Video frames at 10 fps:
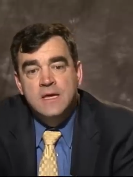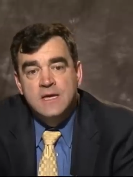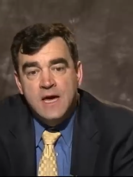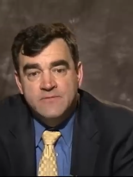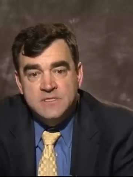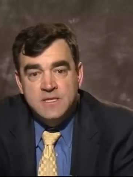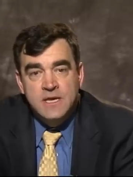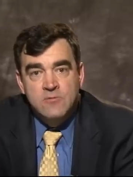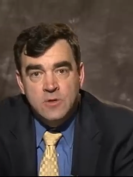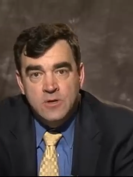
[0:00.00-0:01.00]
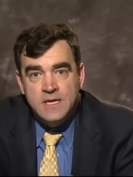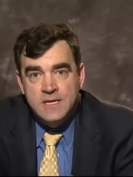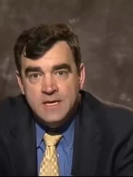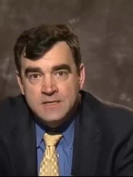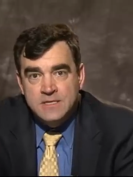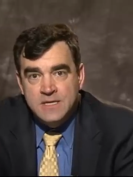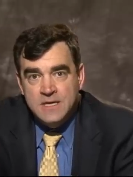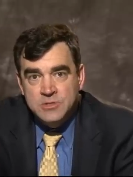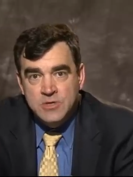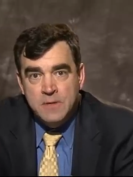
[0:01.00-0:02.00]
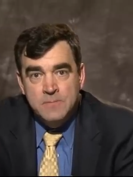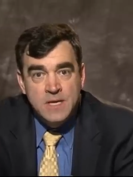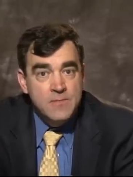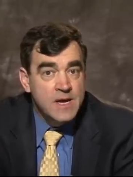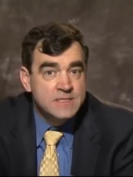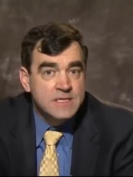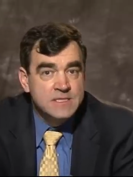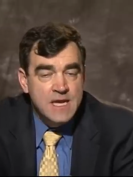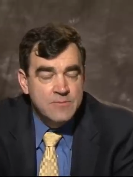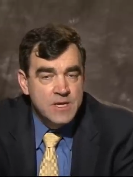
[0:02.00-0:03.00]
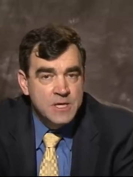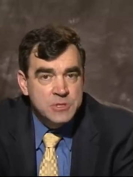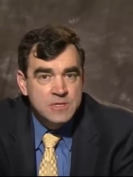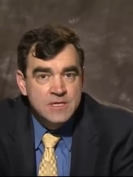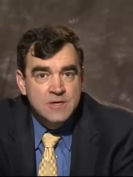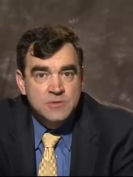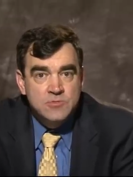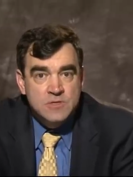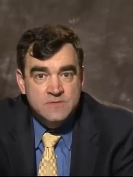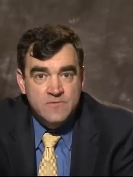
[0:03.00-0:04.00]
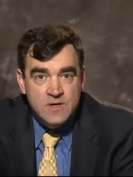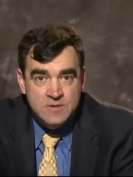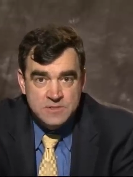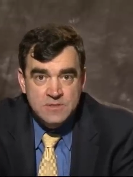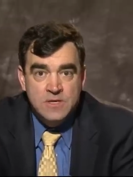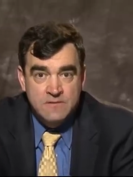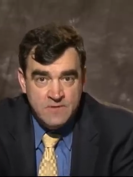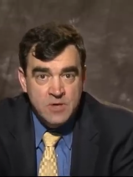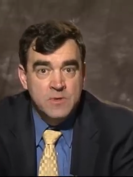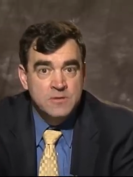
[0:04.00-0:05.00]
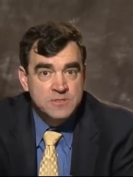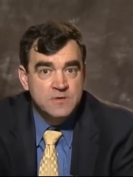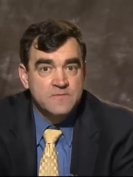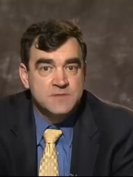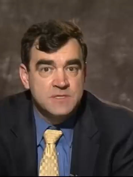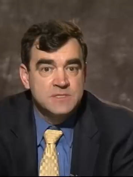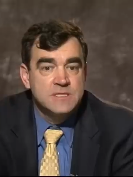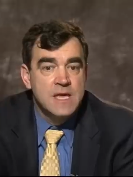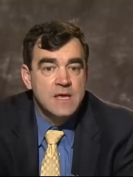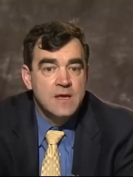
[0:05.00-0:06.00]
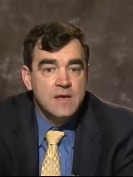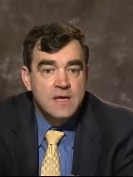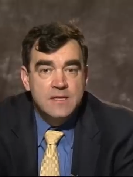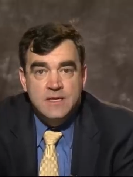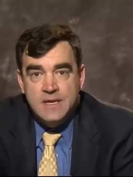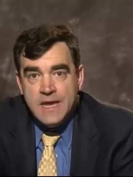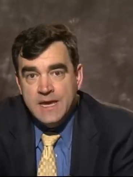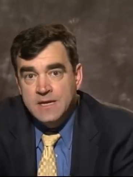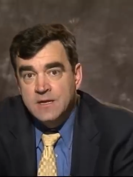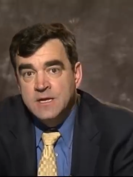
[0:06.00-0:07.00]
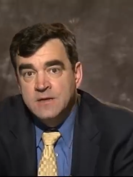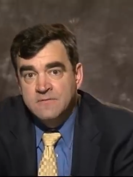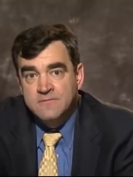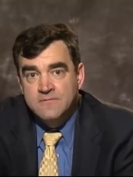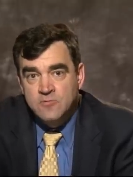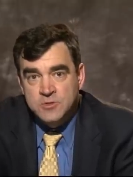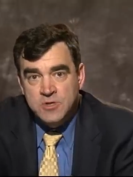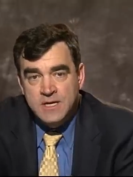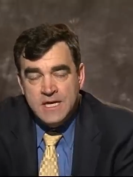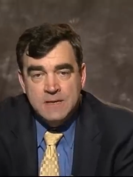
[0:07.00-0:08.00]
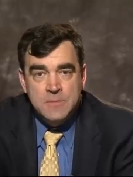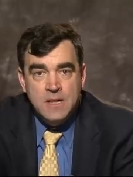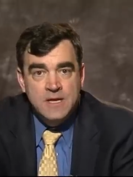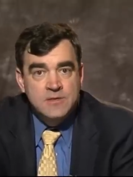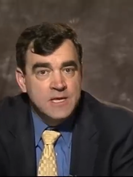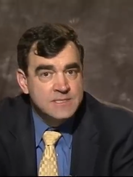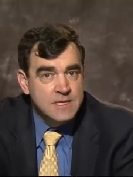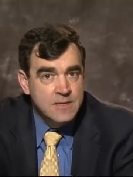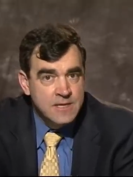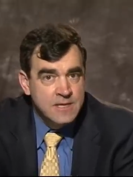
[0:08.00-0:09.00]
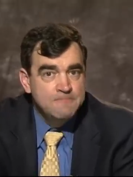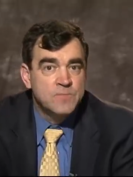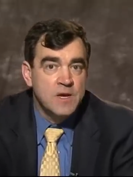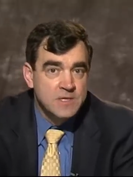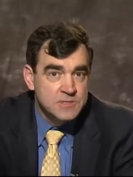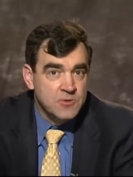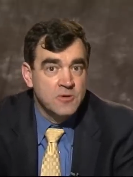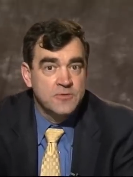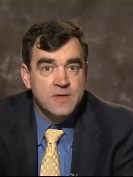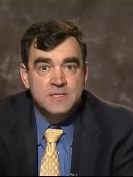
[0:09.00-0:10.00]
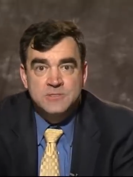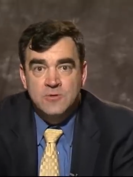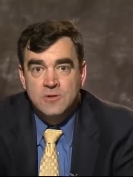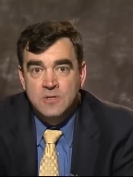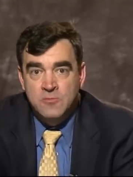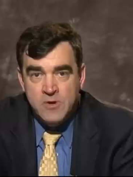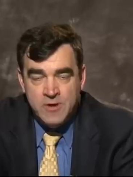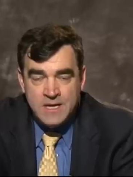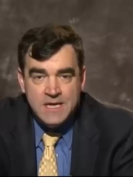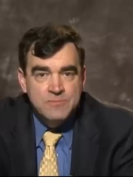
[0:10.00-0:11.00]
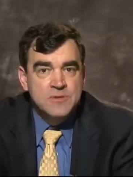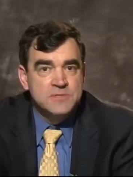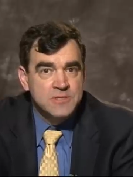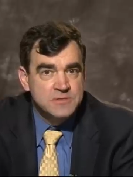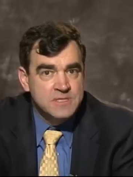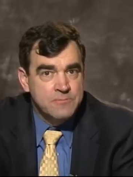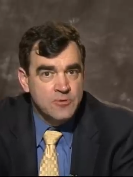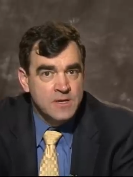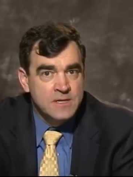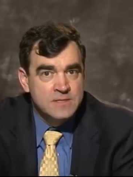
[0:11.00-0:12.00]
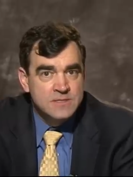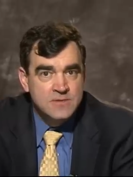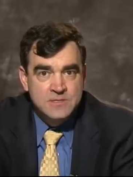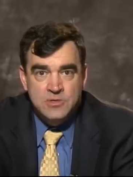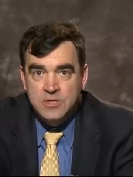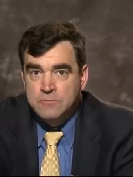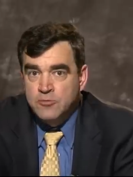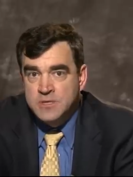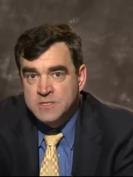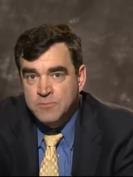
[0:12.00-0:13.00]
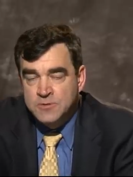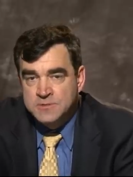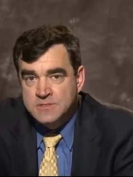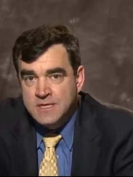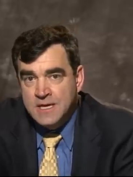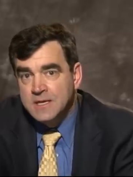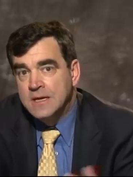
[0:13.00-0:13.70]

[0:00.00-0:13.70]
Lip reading: Obviously, we're looking at trying to minimize contamination in those reservoirs, the environmental surfaces, and then handling of, we're trying to keep clean things clean, soiled things soiled, and we want to keep those two separated. So these are good principles that